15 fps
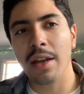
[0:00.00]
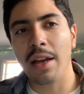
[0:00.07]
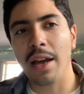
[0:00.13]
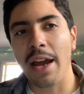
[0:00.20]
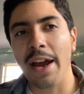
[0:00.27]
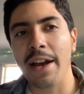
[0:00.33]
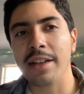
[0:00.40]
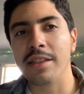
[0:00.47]

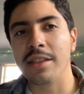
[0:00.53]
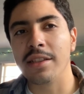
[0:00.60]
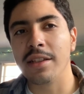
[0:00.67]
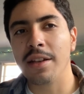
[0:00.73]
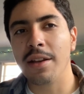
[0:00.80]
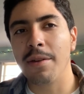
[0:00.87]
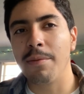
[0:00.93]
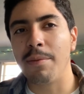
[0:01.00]
ads,
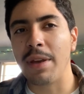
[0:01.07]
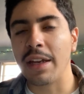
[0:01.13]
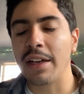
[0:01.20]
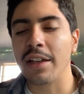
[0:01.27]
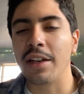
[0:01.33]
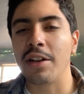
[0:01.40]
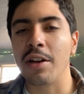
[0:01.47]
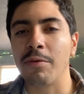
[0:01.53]
making it
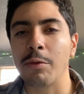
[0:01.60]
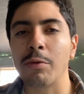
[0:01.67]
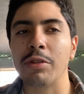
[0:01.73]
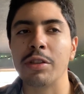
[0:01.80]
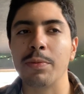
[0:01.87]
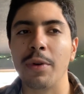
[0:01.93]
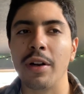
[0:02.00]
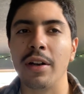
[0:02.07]
a number one
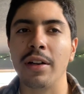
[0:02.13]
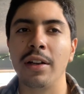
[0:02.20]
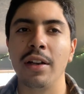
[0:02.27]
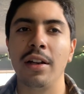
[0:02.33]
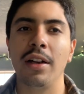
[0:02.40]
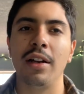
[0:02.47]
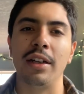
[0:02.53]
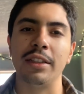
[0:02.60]
spot
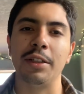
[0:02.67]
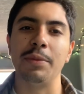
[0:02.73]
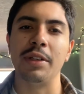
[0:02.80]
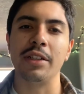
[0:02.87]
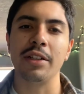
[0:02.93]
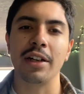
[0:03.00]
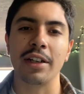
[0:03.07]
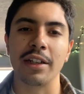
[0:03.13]
on to be
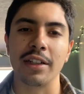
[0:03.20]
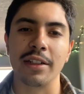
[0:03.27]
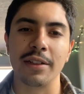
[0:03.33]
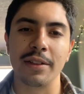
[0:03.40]
targeted.